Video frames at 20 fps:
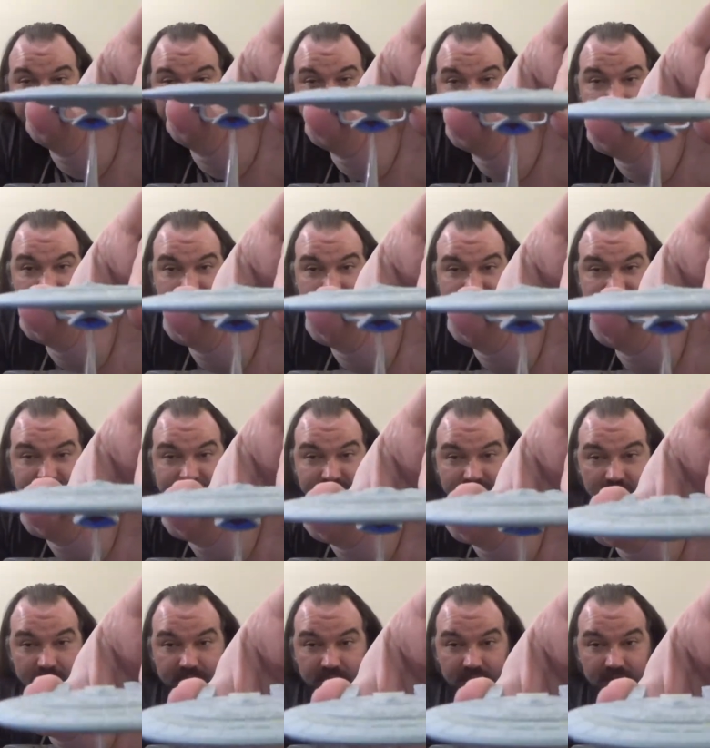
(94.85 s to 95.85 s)
the Battleship
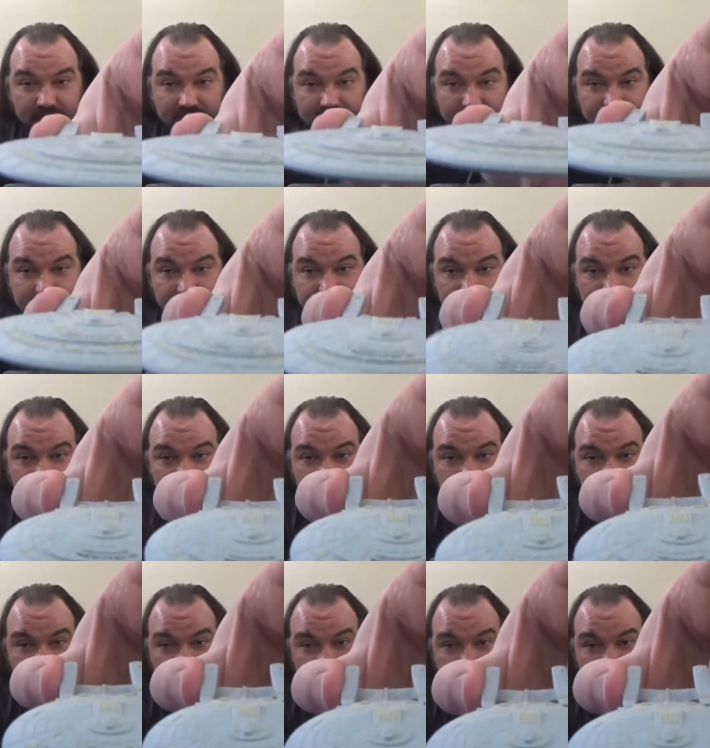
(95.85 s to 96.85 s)
Enterprise.
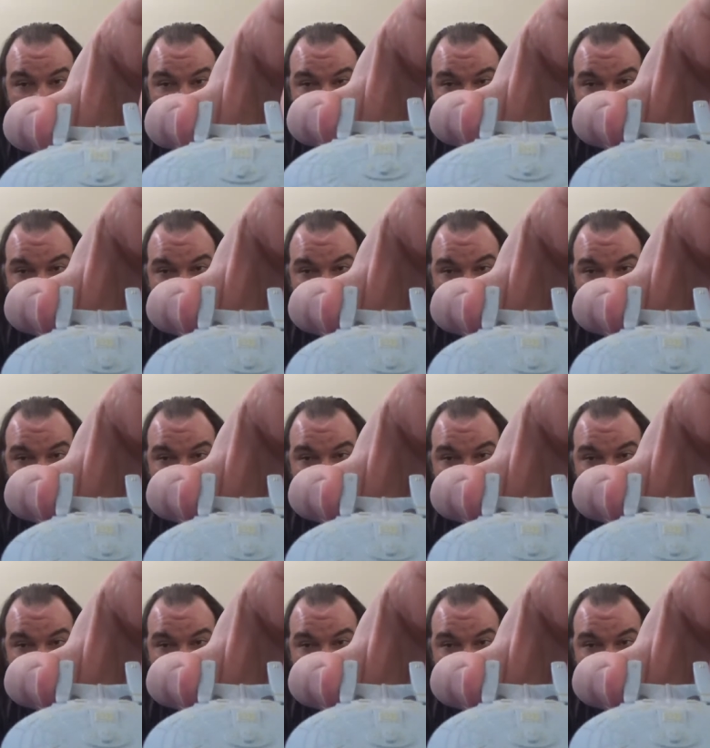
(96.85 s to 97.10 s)
This is